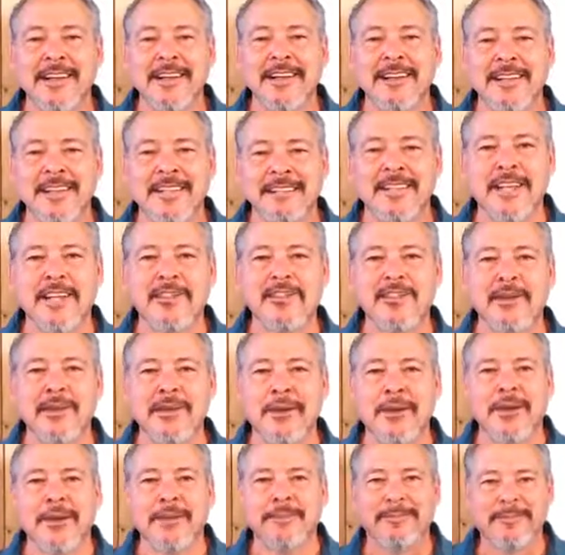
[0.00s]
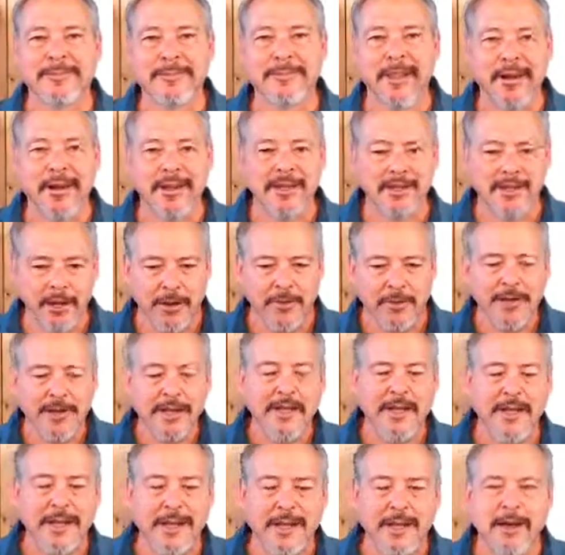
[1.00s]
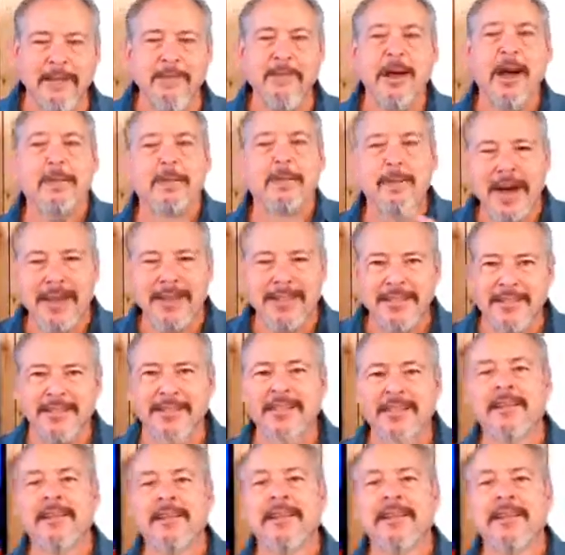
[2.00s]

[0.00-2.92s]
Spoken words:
essential oil. All right. So, but